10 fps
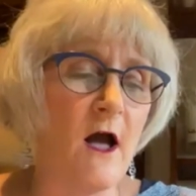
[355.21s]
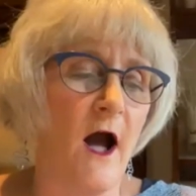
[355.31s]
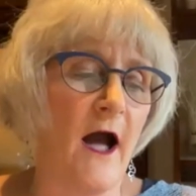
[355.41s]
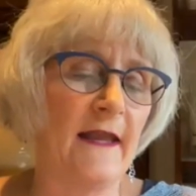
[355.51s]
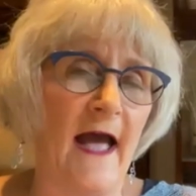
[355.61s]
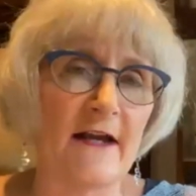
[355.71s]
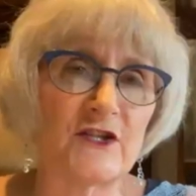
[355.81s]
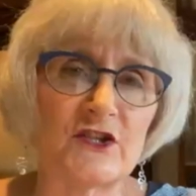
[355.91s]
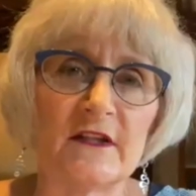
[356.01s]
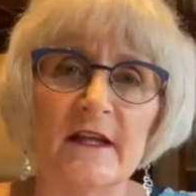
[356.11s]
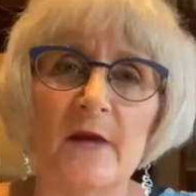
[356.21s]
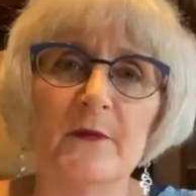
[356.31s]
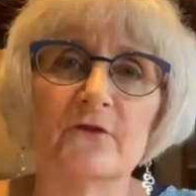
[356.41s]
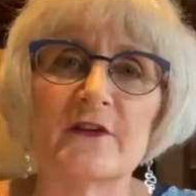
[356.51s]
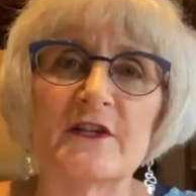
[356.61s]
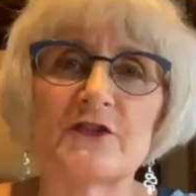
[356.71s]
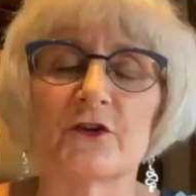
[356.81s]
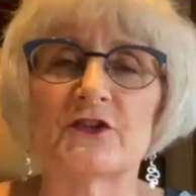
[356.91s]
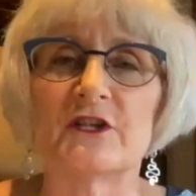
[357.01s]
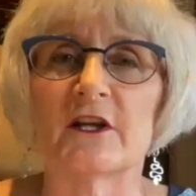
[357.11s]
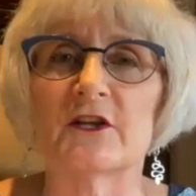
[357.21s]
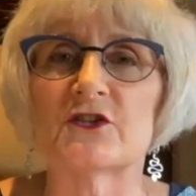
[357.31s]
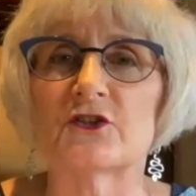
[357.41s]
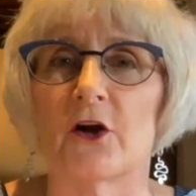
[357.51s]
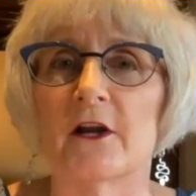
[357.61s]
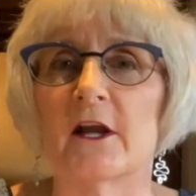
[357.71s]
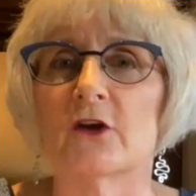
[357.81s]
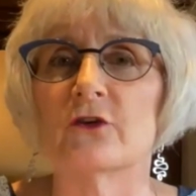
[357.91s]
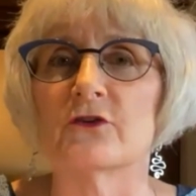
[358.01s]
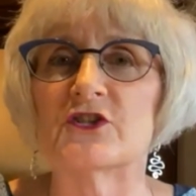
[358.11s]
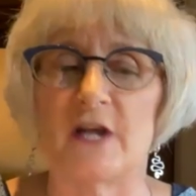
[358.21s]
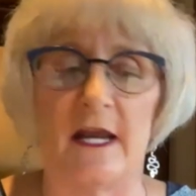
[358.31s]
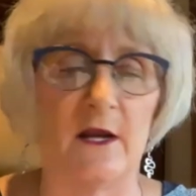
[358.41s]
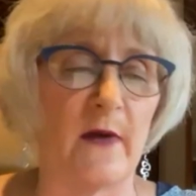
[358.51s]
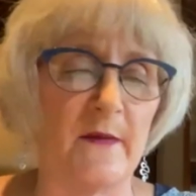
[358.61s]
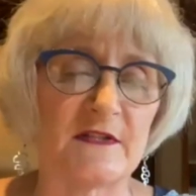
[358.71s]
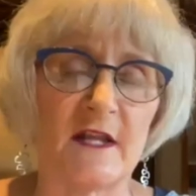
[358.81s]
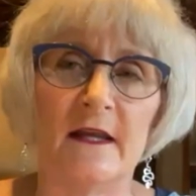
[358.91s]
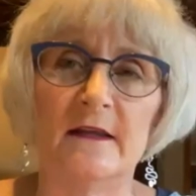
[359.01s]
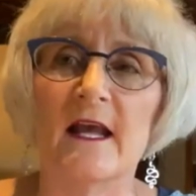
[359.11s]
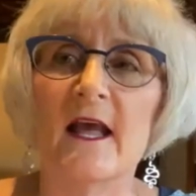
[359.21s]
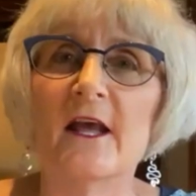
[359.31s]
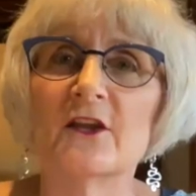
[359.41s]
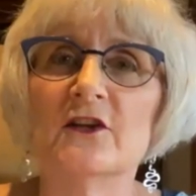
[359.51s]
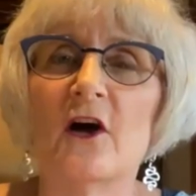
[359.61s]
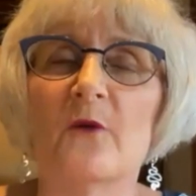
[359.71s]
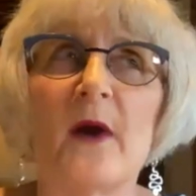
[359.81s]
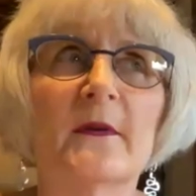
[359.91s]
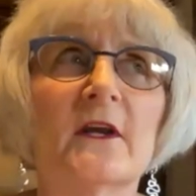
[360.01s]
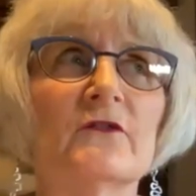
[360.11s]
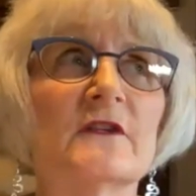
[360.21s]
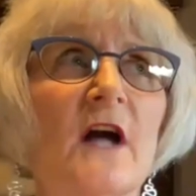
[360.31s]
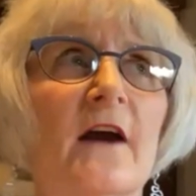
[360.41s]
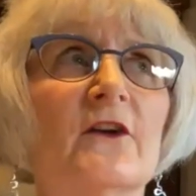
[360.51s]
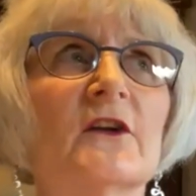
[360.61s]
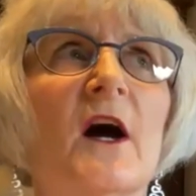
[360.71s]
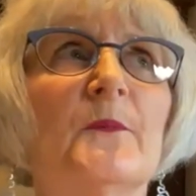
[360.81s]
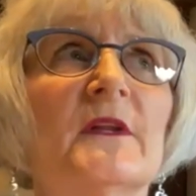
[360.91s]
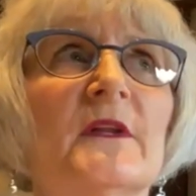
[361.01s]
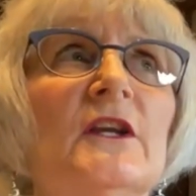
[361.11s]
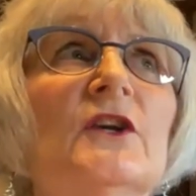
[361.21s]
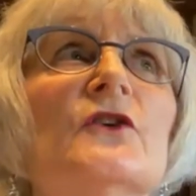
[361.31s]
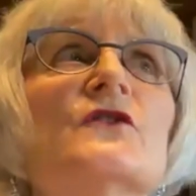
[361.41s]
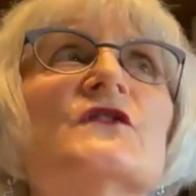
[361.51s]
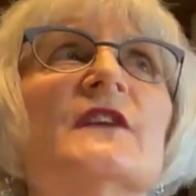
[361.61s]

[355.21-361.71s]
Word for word: I actually had been researching starting a crochet website. You know, I'm probably going to retire in a couple of years,